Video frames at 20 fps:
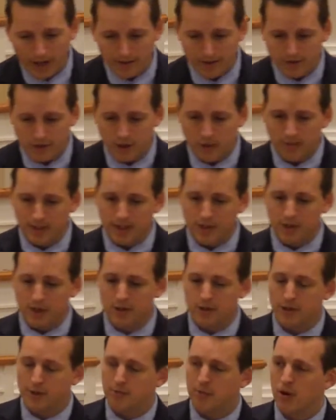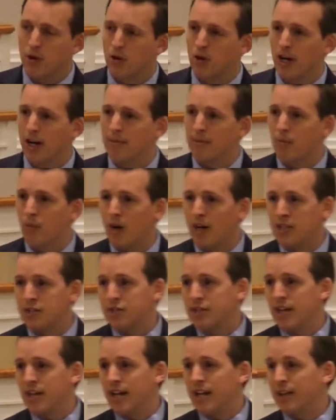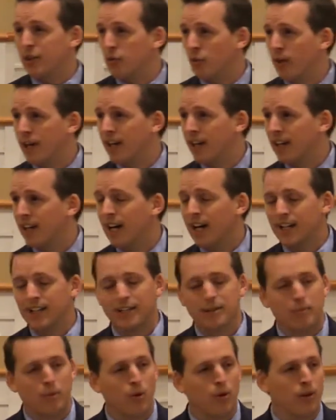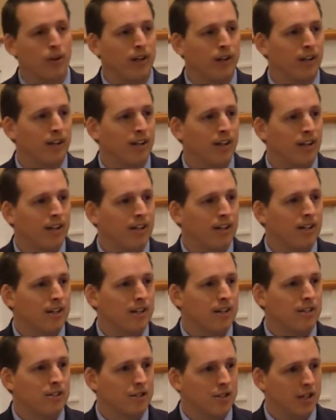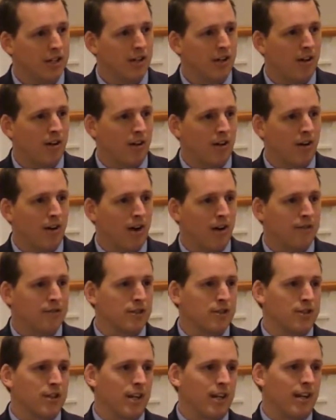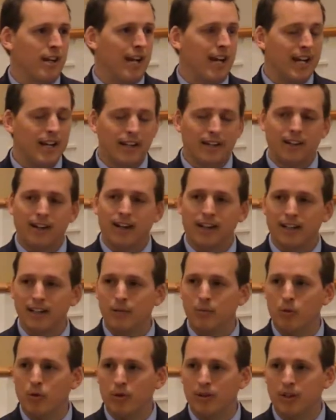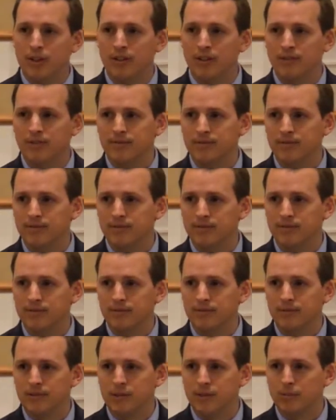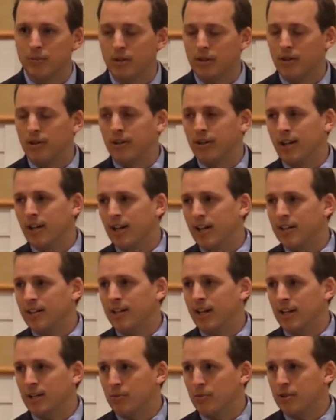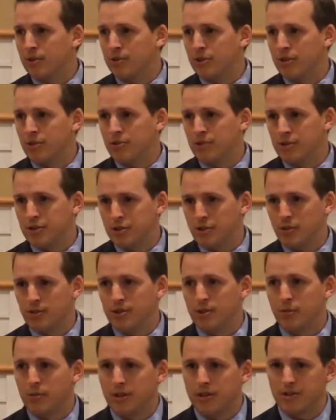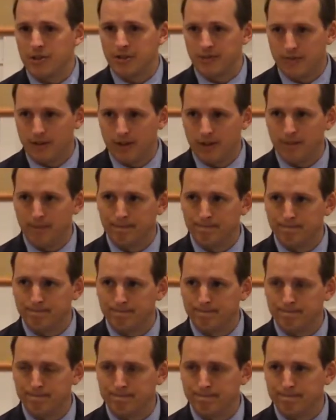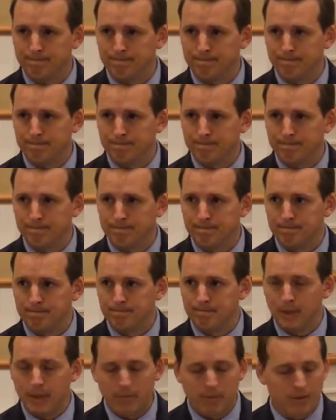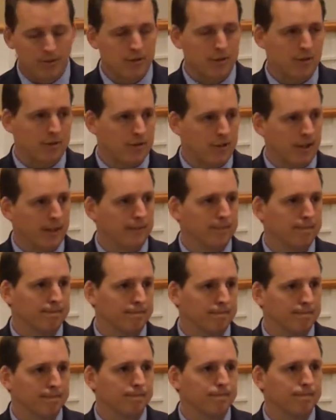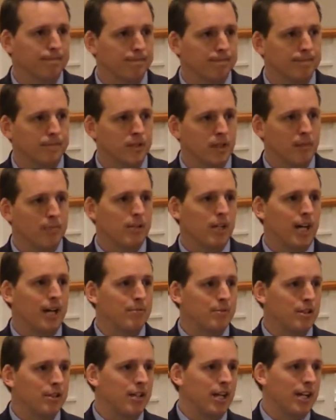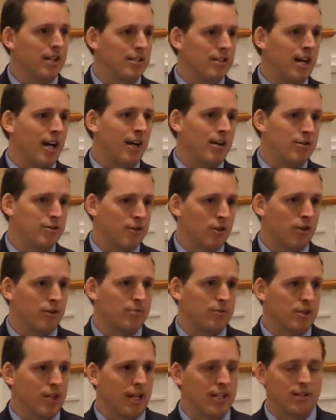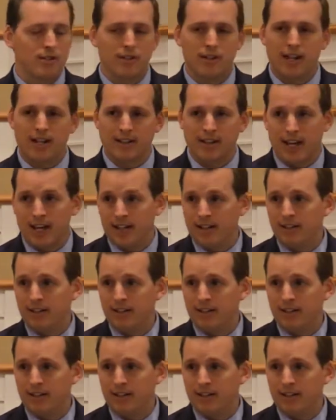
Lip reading: Are There So Many Churches program and watched that at 3 o'clock in the morning. And she called our offices at 8 o'clock in the morning to put her in contact with a church in Georgia where she's from. People are searching. Sometimes it takes dire circumstances like that.